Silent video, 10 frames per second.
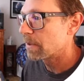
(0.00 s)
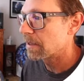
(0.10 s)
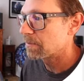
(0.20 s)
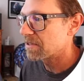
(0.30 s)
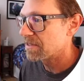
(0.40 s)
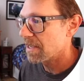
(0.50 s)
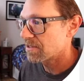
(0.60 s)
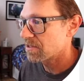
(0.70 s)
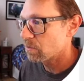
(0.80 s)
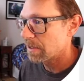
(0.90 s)
up to
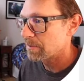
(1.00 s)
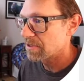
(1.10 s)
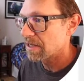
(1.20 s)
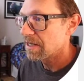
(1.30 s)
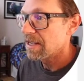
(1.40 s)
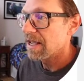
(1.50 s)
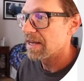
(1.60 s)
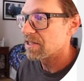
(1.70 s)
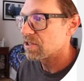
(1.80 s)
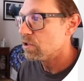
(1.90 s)
test the website
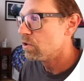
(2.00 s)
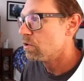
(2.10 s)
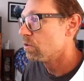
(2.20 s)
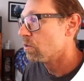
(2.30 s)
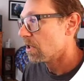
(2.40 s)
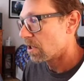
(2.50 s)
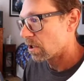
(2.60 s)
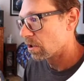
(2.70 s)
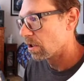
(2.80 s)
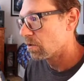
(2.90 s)
at its new
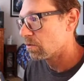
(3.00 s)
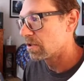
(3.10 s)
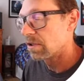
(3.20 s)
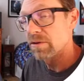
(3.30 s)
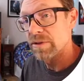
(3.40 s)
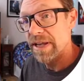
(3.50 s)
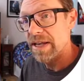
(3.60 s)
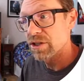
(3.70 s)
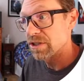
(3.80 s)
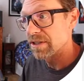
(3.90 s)
cloned
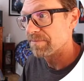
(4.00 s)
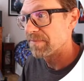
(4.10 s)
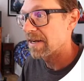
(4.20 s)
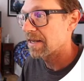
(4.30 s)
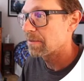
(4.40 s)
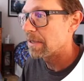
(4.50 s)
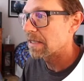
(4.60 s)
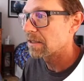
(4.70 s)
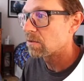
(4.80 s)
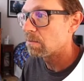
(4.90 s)
location, and I can
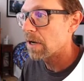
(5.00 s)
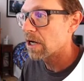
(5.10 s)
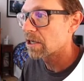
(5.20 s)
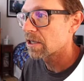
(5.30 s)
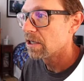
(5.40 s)
make a little mark